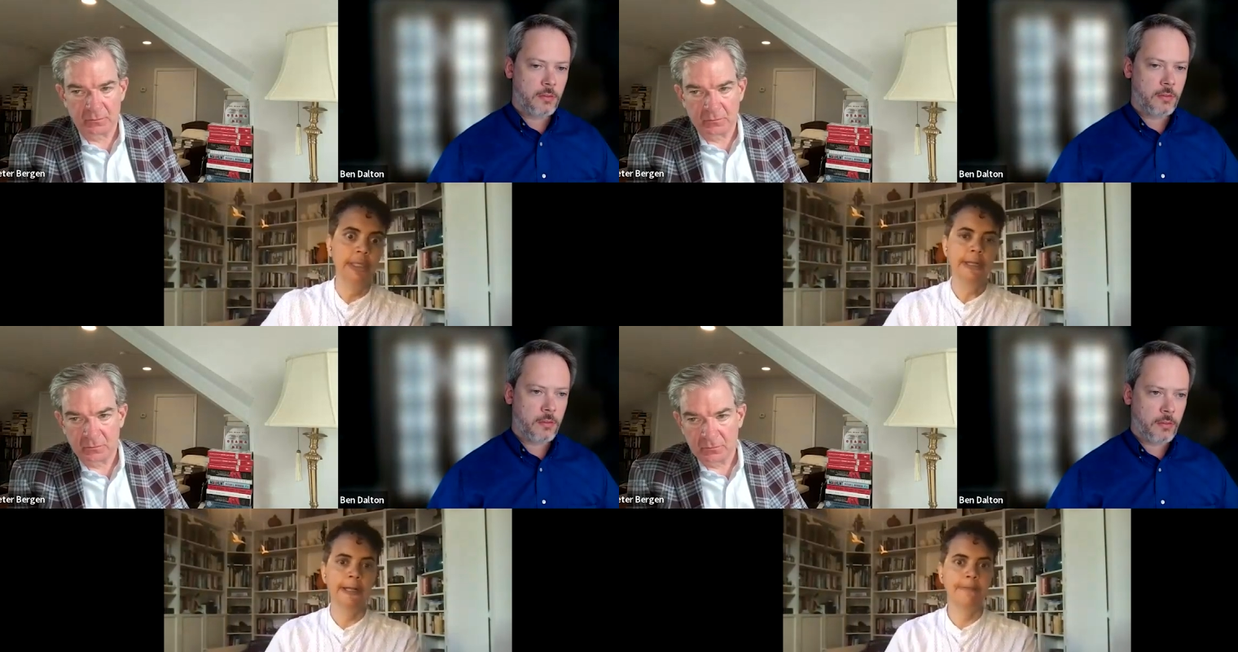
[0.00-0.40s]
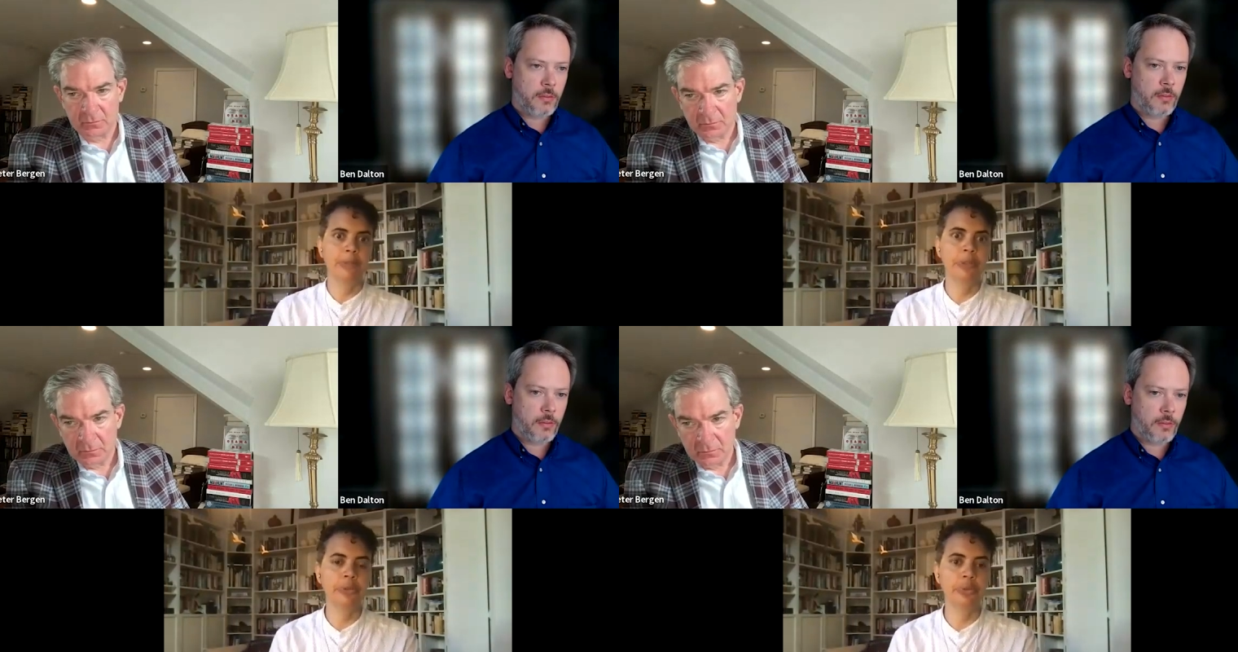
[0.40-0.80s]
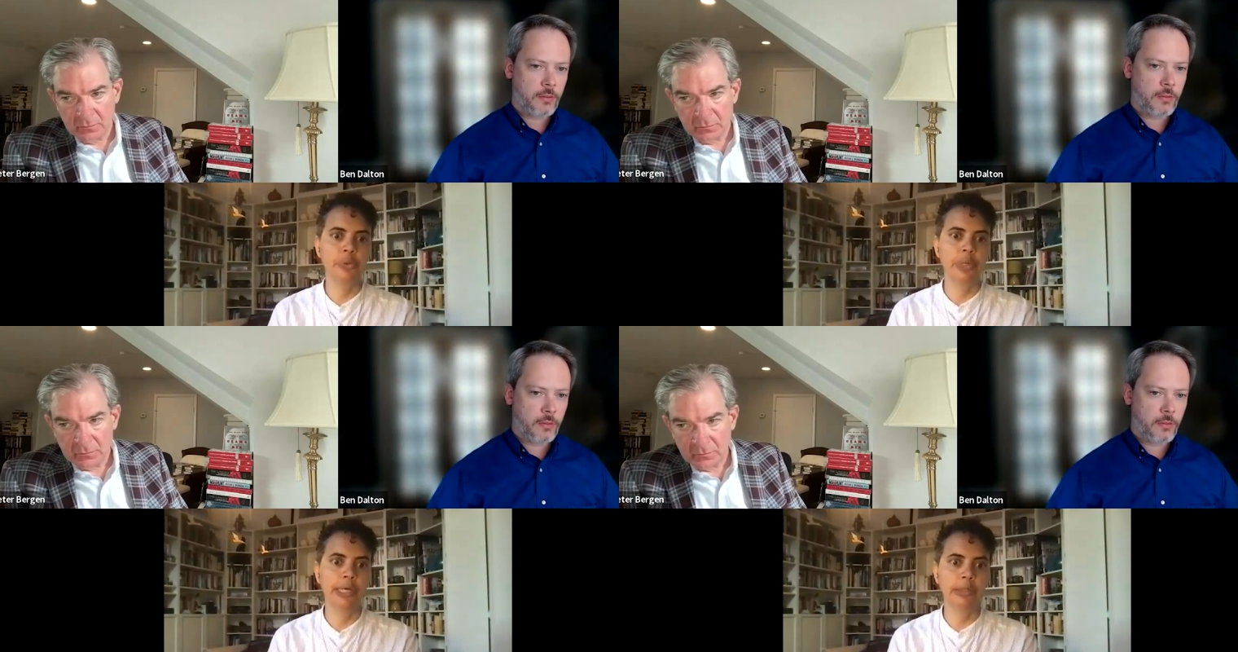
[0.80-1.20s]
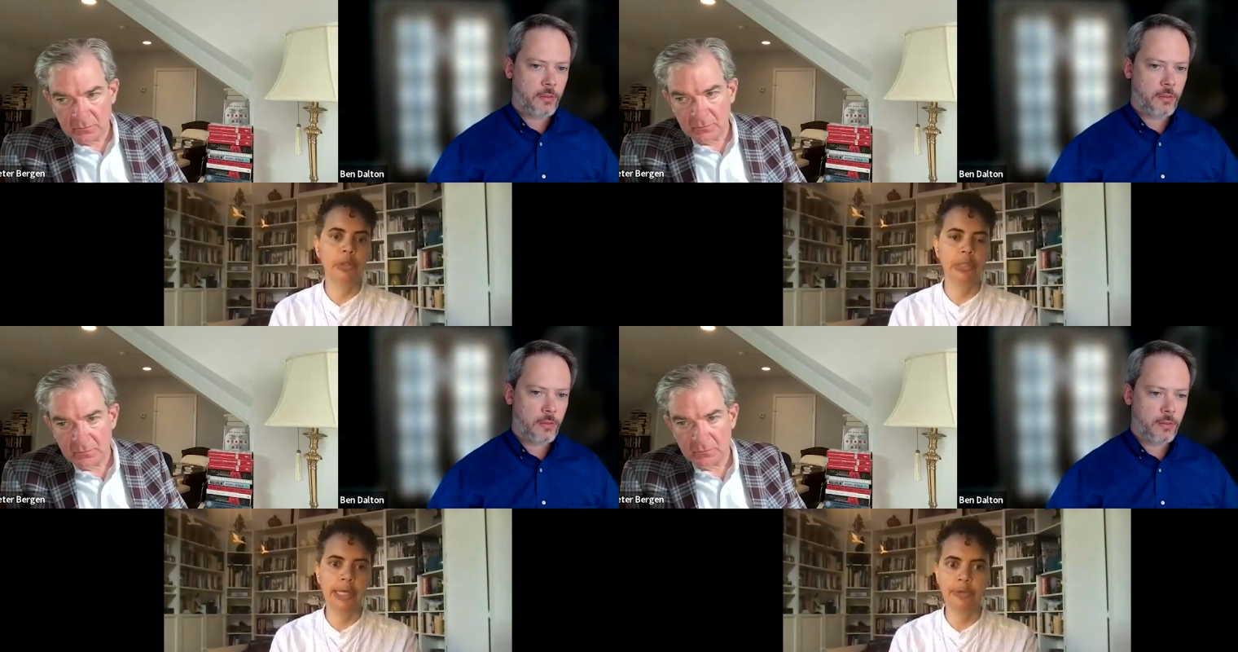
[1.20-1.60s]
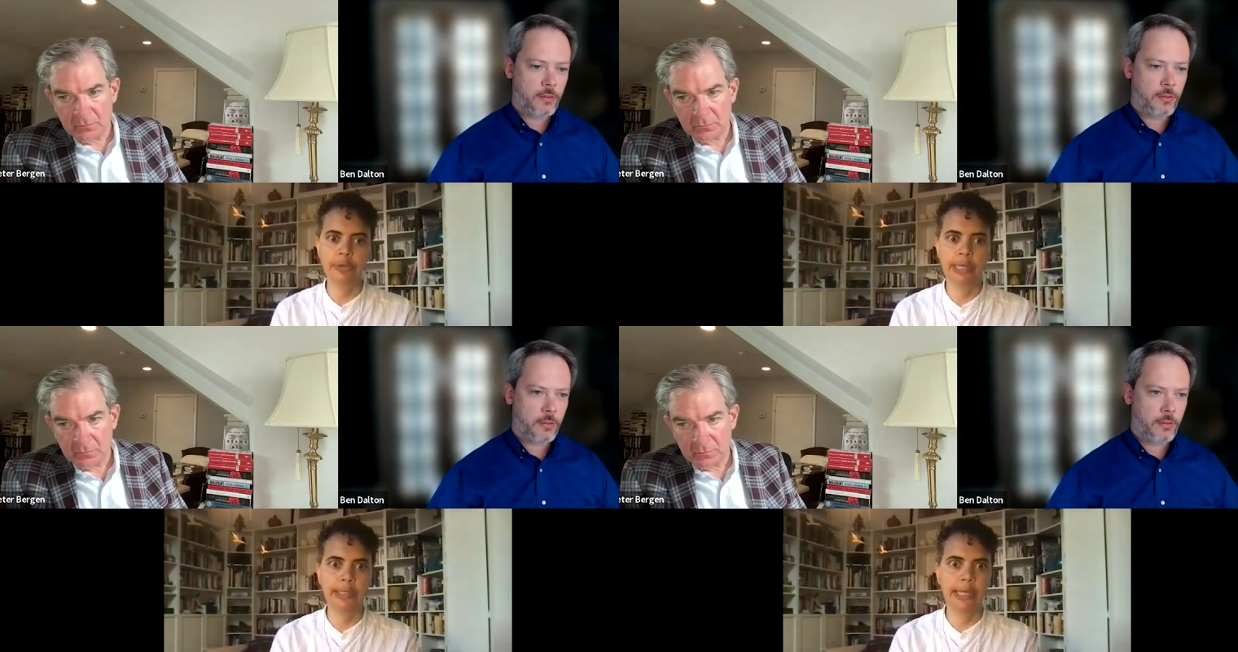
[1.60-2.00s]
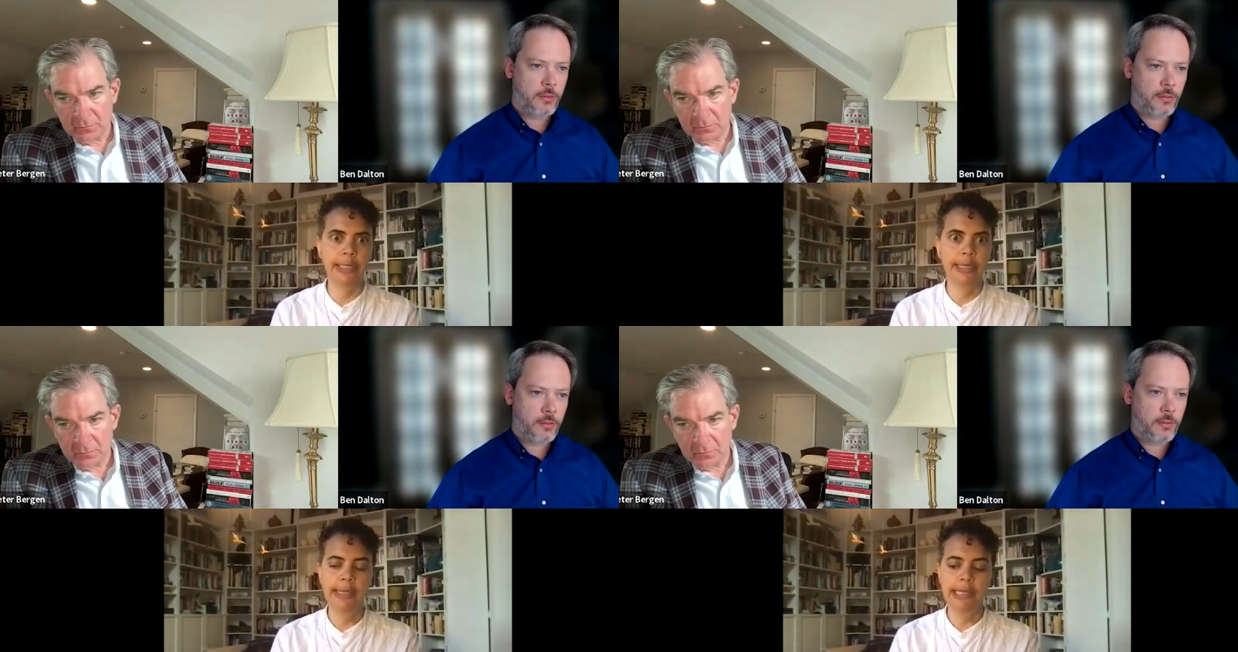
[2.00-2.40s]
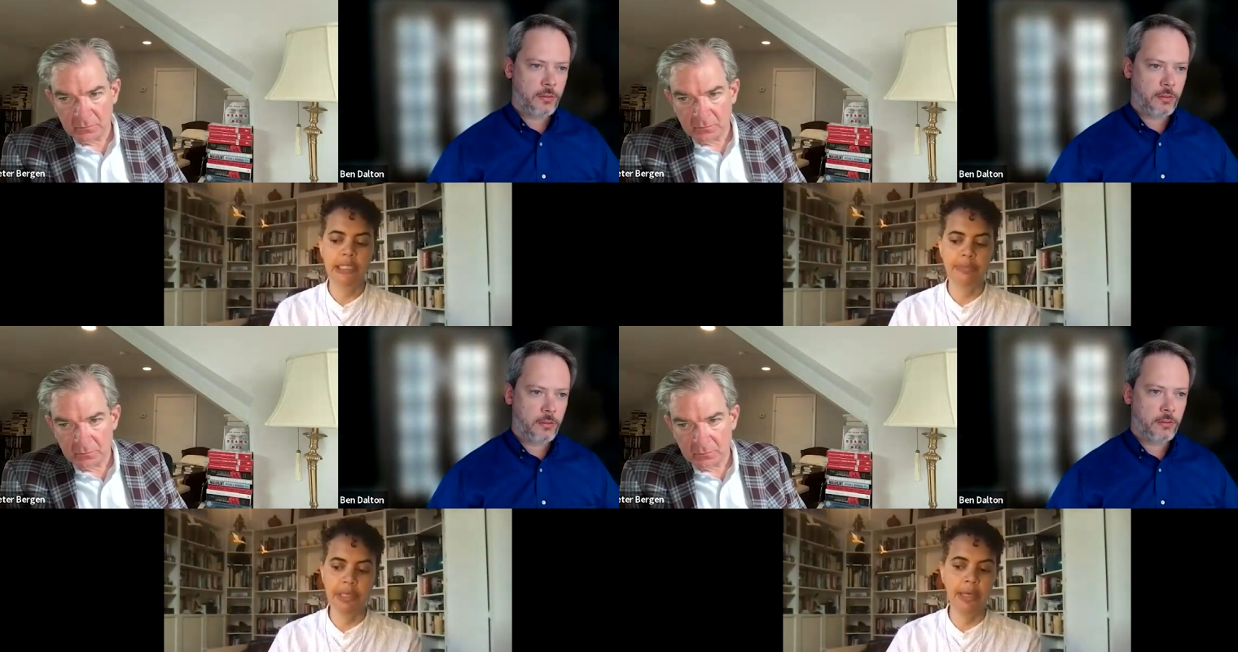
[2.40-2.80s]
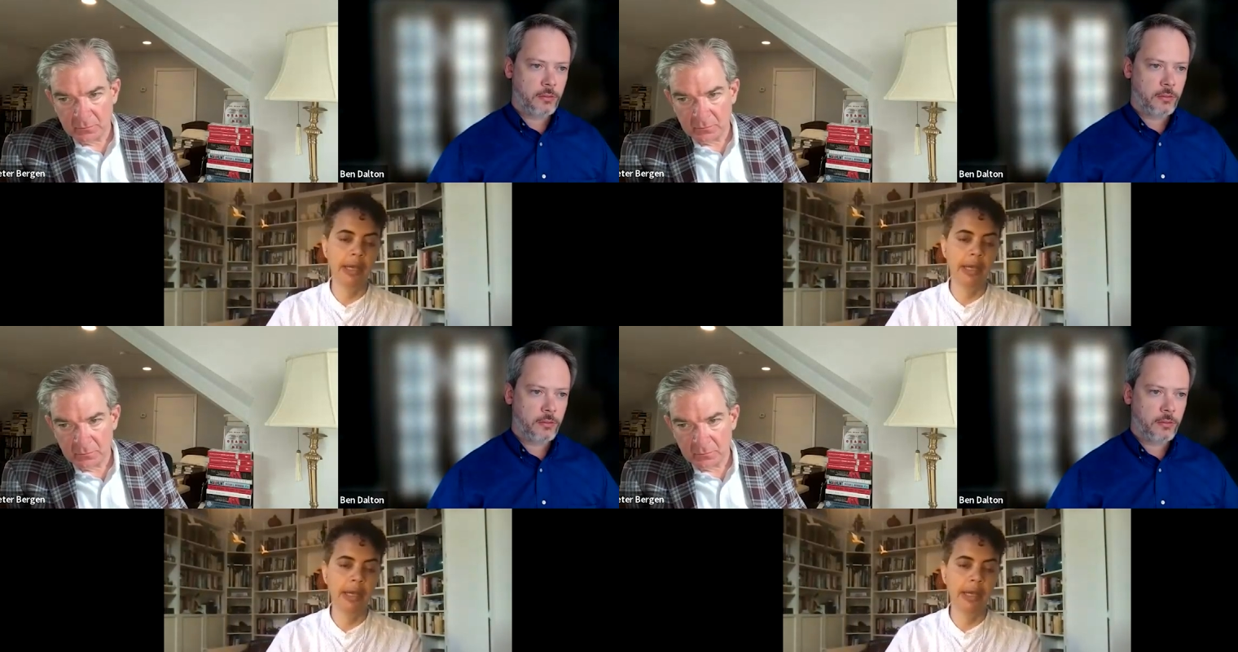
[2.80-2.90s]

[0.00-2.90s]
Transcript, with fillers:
Speaker 1: um, who on gulagu.net has been